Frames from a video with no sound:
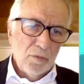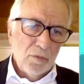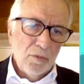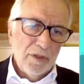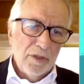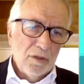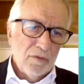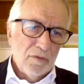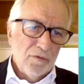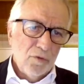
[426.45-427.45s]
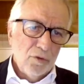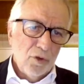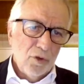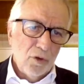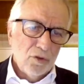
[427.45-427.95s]
with full
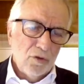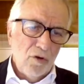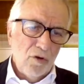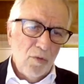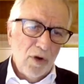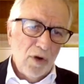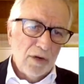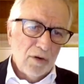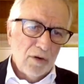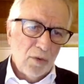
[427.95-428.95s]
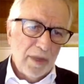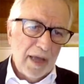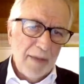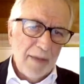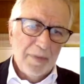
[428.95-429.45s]
dose or low molecular weight
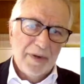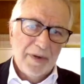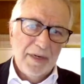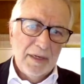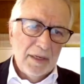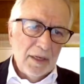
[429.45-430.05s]
heparin,